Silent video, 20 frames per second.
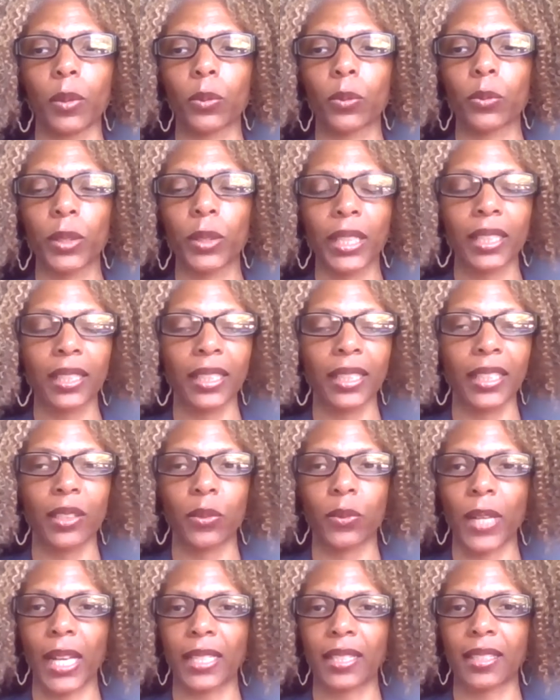really
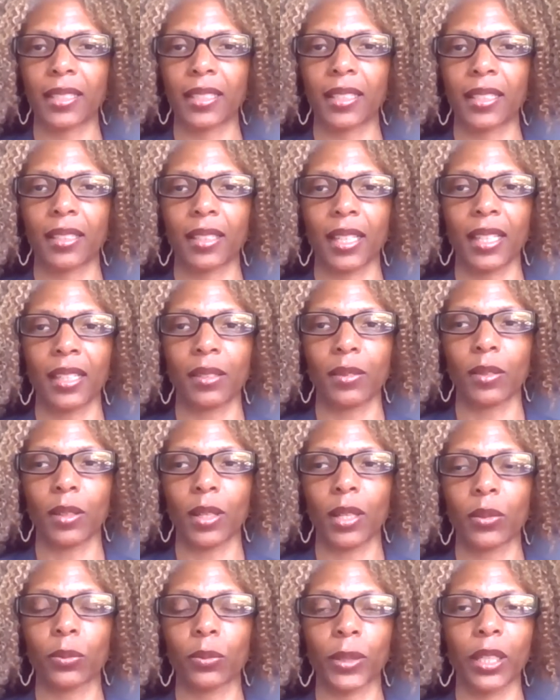invested in
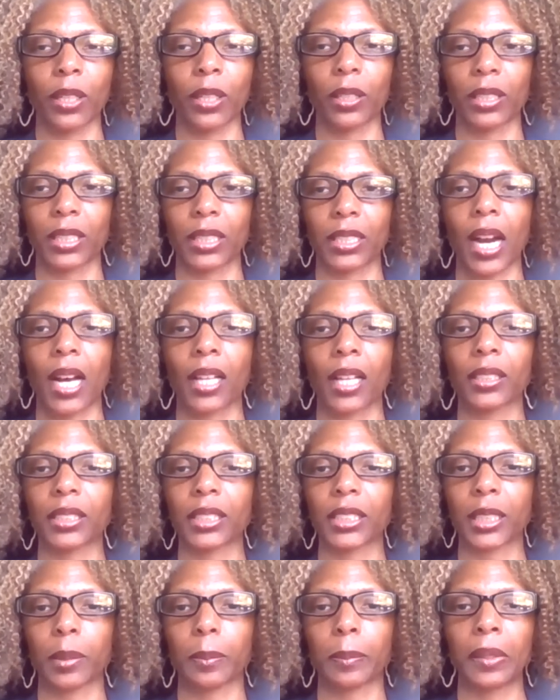rigorous
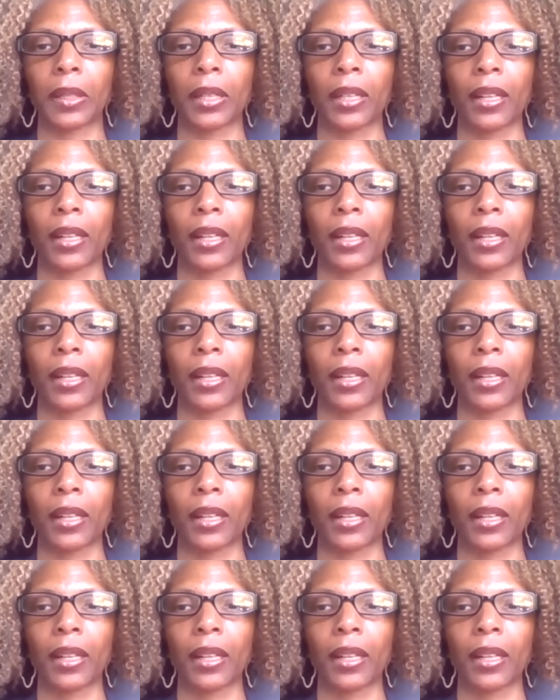scholarship,